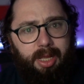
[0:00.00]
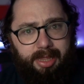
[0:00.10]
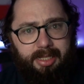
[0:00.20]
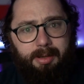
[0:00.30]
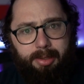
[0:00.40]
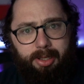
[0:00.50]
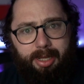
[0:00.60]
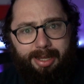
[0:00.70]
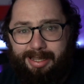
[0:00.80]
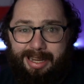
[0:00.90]
this
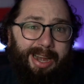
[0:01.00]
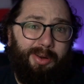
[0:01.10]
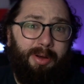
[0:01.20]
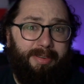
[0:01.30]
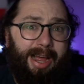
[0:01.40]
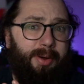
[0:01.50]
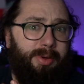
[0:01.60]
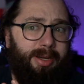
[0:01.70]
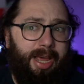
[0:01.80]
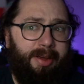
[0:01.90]
ability, because I don't know if I would